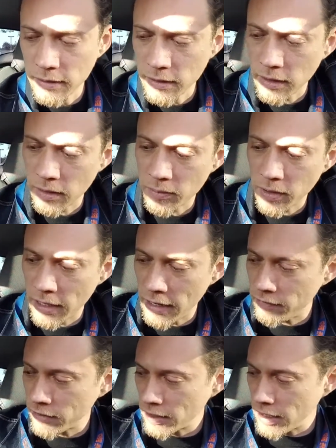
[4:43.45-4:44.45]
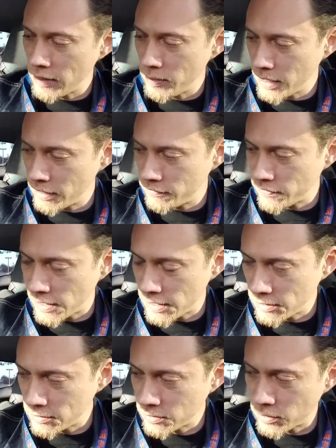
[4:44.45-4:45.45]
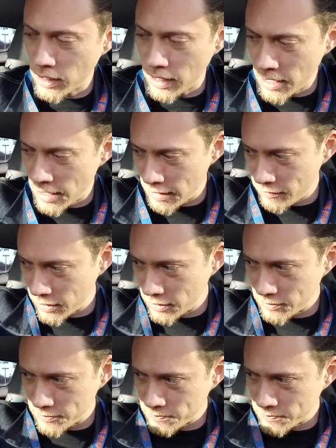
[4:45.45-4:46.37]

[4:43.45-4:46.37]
Not having a KPF file, or not having